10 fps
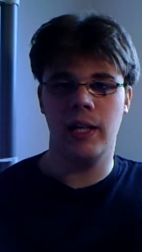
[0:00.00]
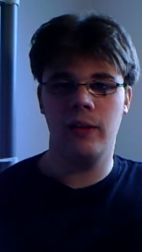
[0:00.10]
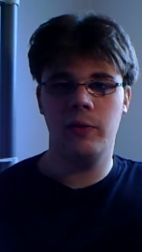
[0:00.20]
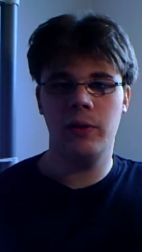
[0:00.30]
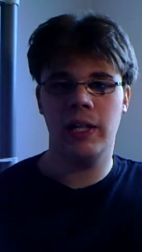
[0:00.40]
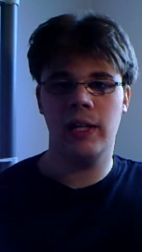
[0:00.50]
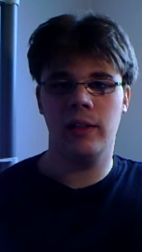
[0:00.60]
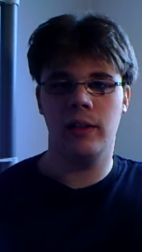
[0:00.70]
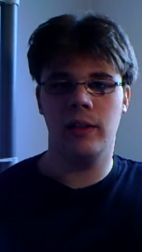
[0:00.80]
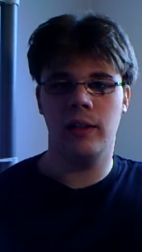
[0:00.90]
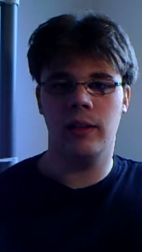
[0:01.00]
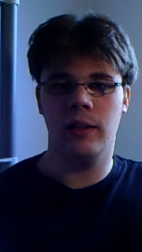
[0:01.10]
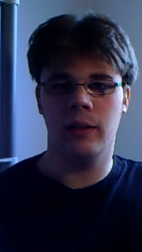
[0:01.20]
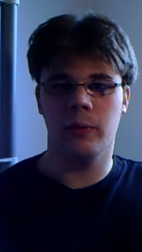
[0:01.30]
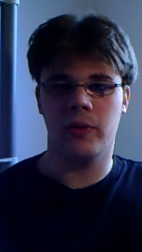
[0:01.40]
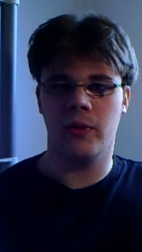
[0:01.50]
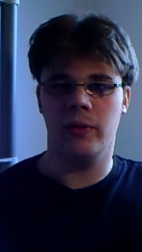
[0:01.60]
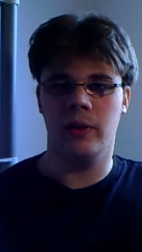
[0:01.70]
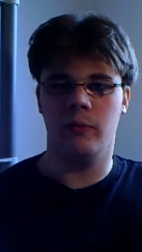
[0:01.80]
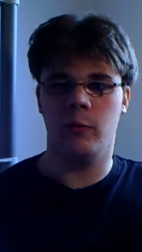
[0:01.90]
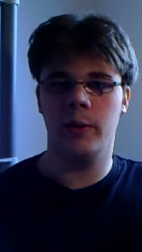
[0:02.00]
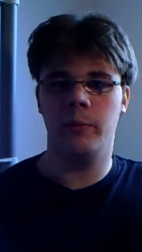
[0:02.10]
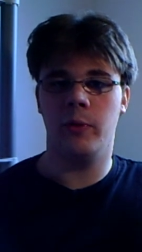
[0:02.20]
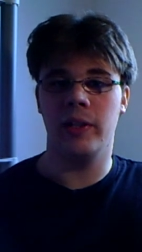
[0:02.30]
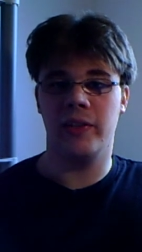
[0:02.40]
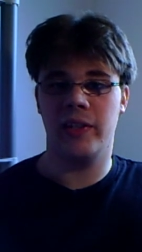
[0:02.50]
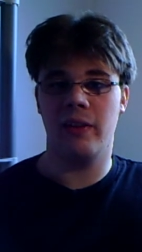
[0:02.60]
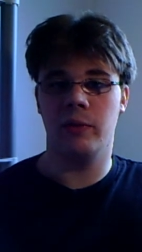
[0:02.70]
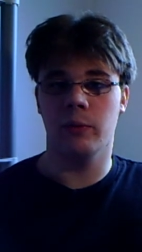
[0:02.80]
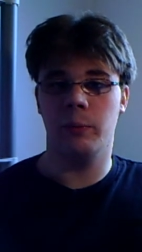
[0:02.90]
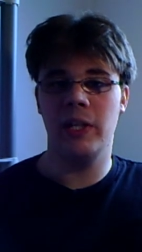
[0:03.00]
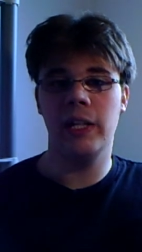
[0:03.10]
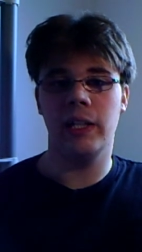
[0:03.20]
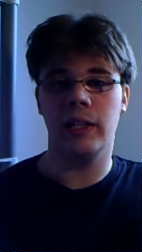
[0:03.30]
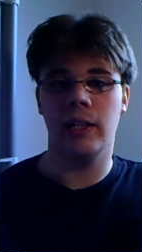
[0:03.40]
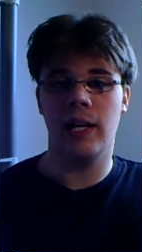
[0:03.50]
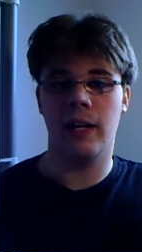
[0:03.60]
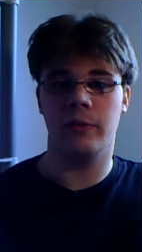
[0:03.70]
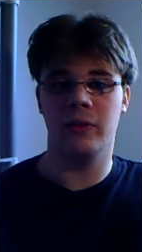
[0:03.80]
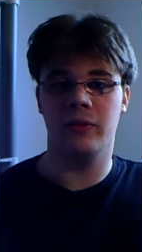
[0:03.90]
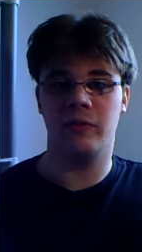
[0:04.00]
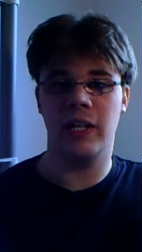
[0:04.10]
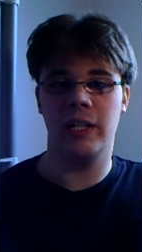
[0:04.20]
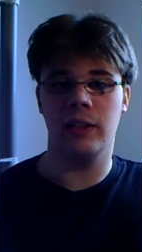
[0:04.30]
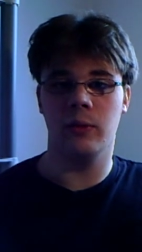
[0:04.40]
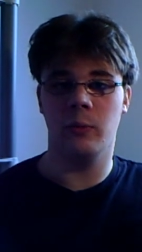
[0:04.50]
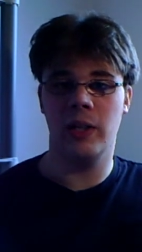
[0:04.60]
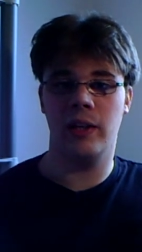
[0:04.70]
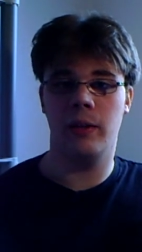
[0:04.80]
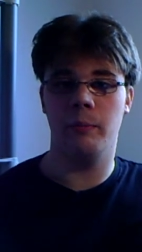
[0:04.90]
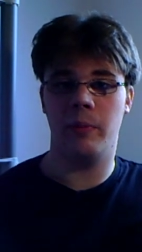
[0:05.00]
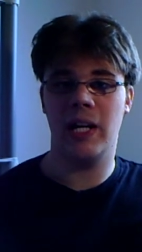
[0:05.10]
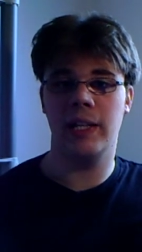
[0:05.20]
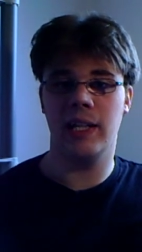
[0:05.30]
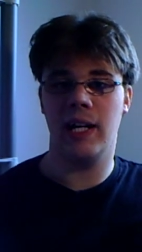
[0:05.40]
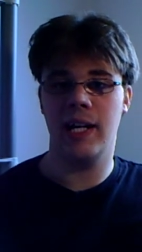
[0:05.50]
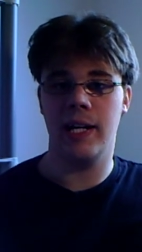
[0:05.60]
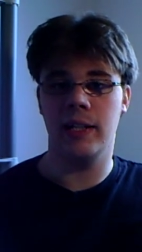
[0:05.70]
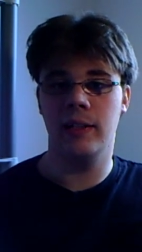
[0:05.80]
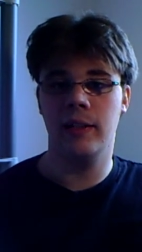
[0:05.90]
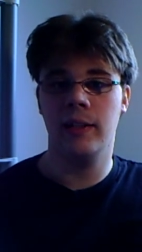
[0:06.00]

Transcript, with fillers: If you get a result of one point seven repeating after dividing the width by the height,